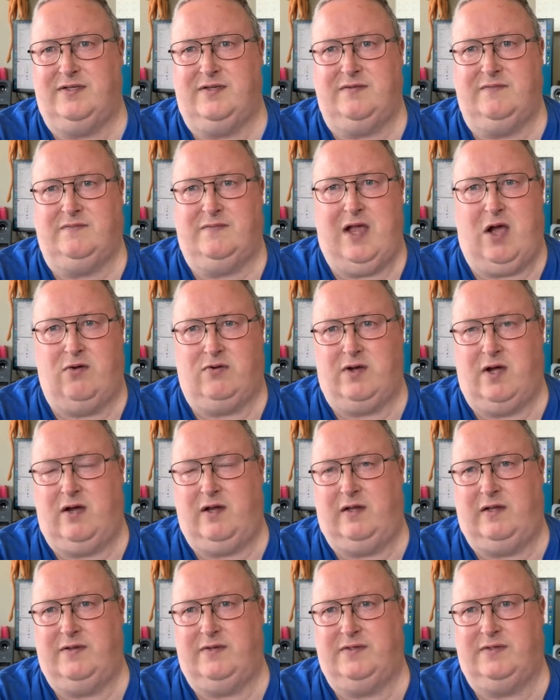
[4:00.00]
and
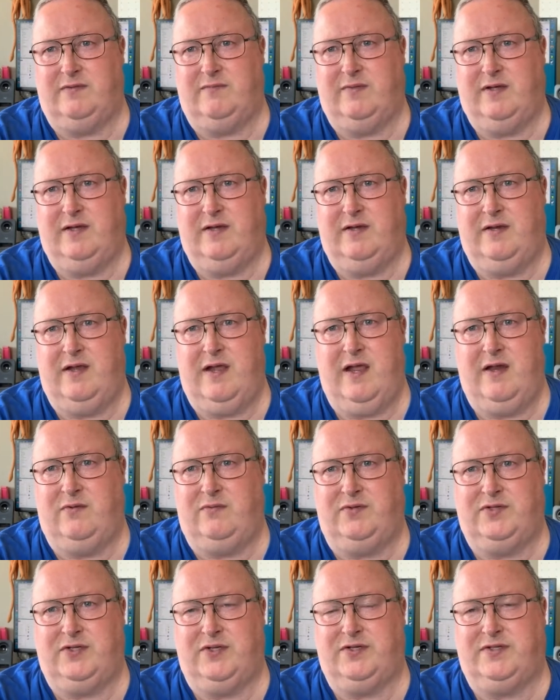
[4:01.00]
alcoholism and
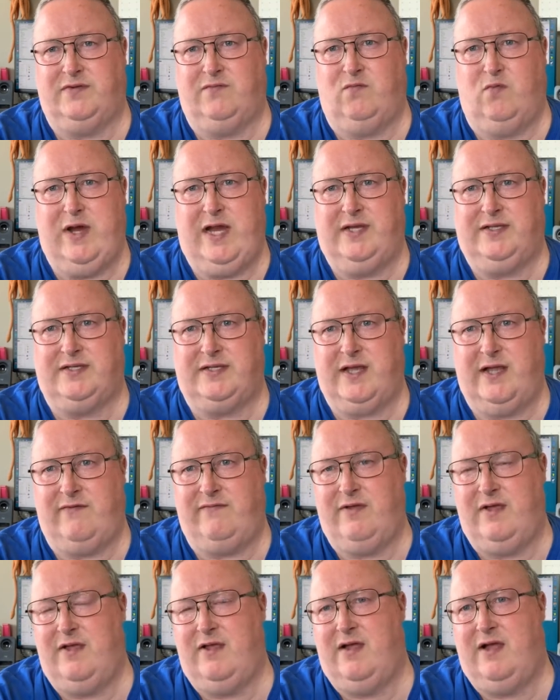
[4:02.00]
all sorts of weird stuff.
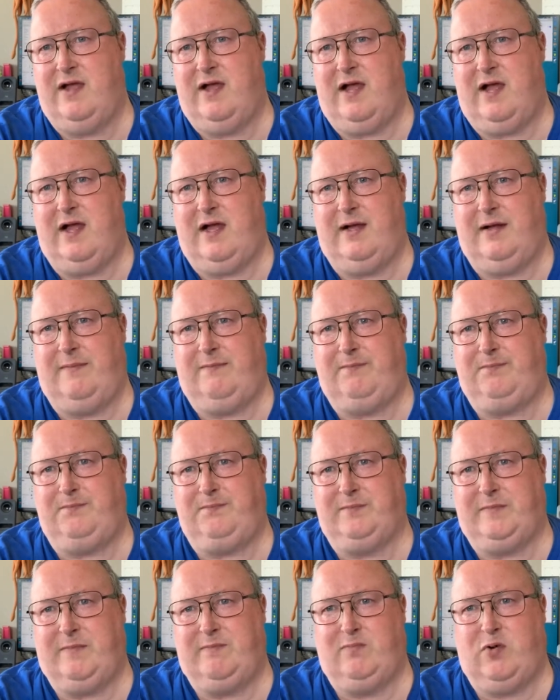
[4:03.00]

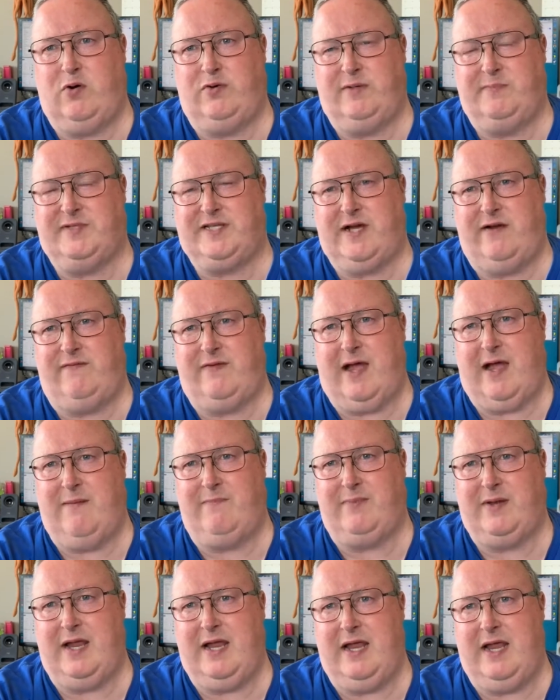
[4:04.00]
Pulled himself
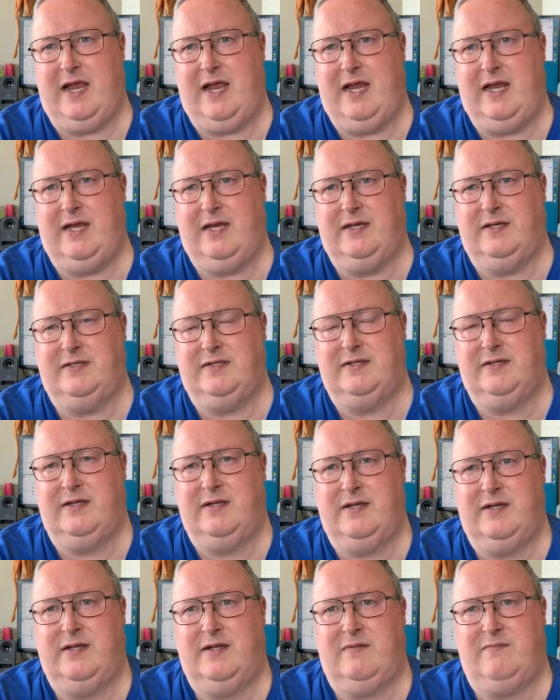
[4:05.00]
up and
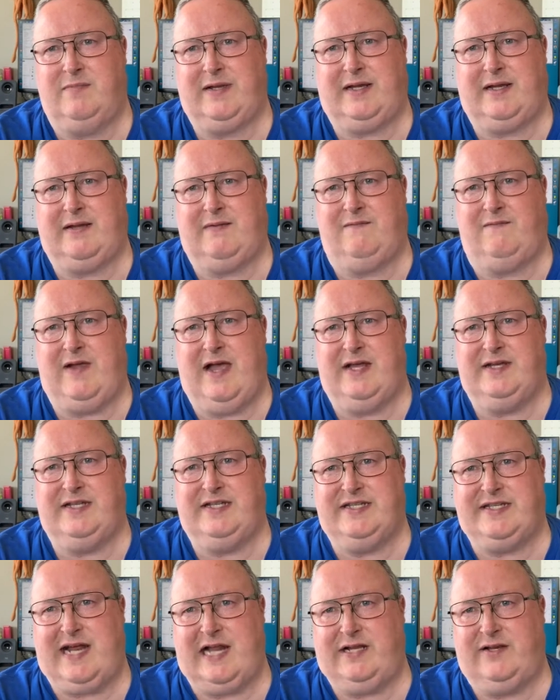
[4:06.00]
found
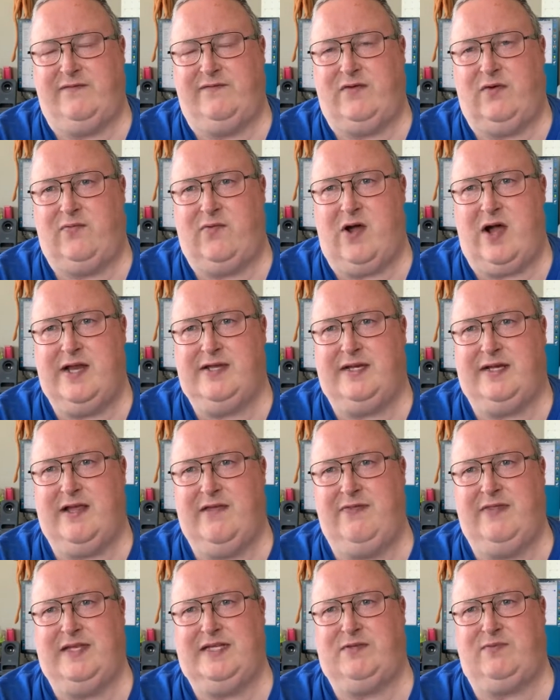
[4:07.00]
his talent for writing,
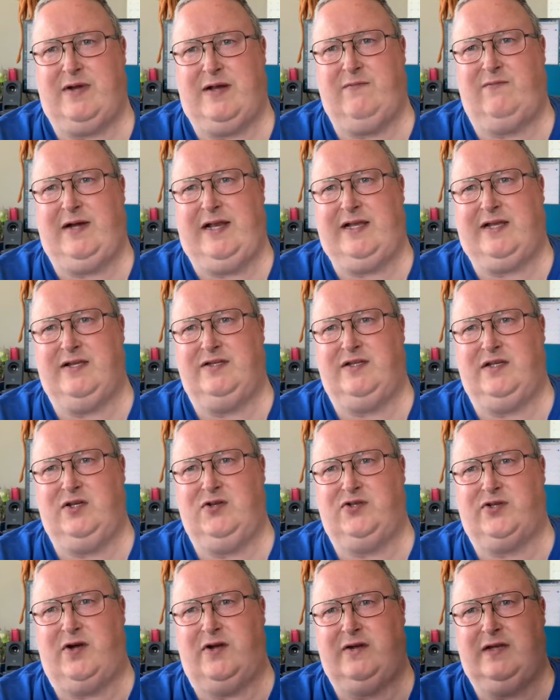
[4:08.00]
and this one really
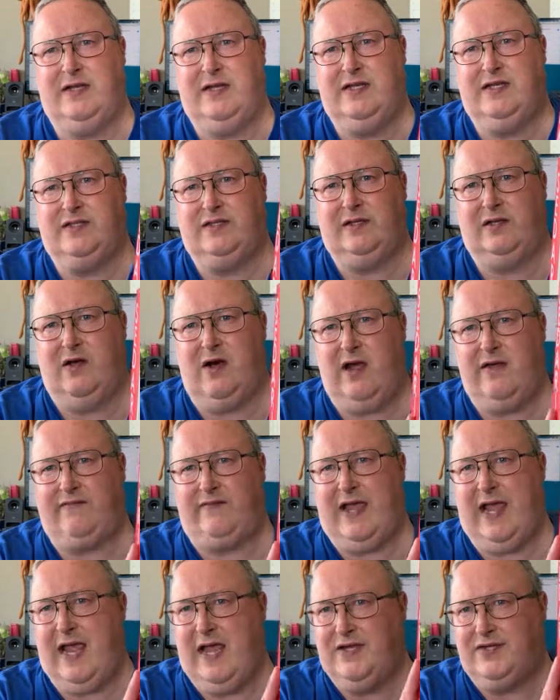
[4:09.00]
continues on his life
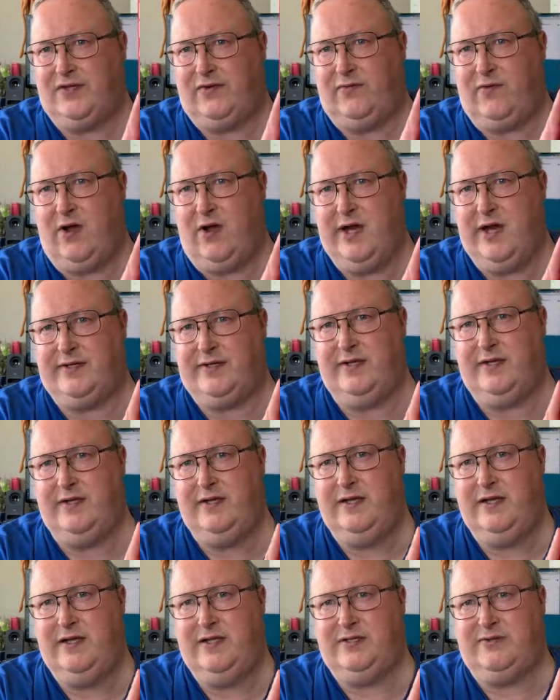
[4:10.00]
as a writer.
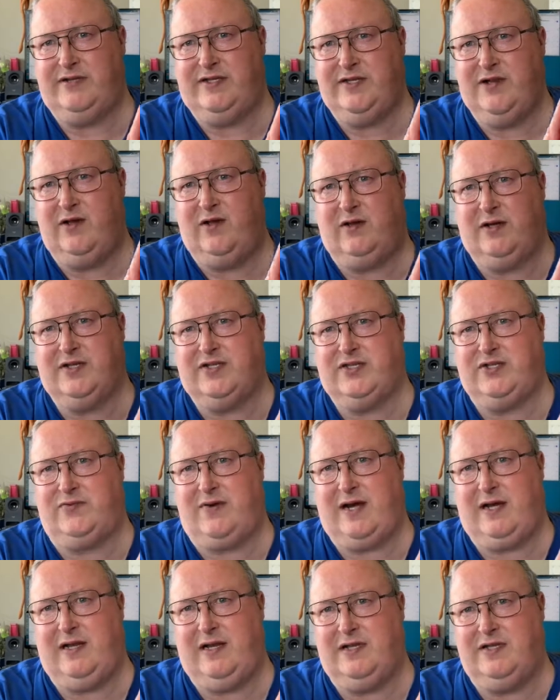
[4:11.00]
So he's no longer
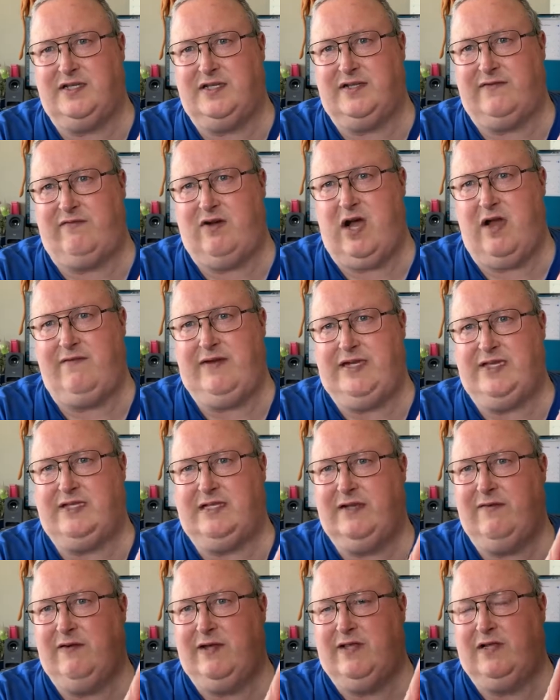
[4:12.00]
struggling to survive, he's
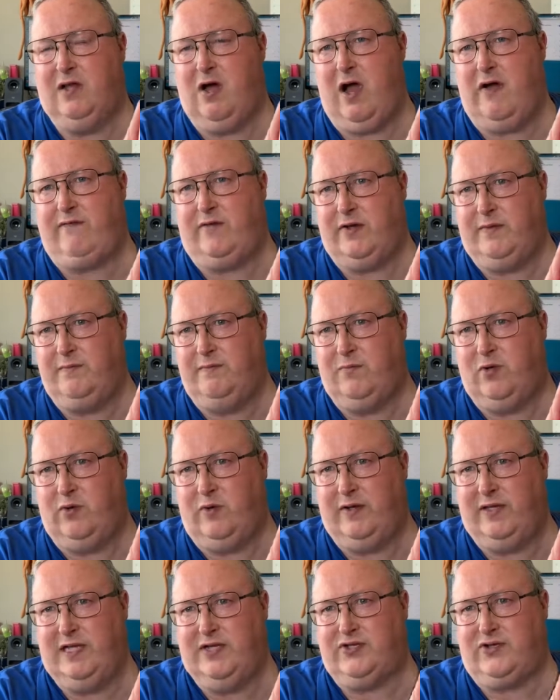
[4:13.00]
living life on more or
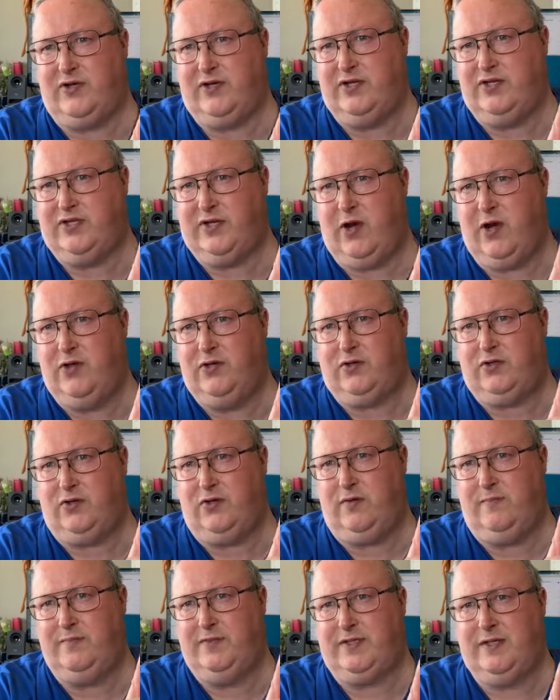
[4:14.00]
less on his own
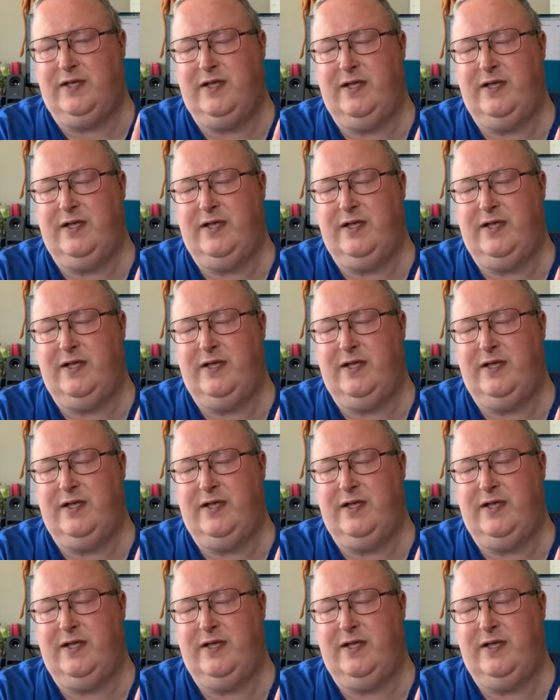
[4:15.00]
terms,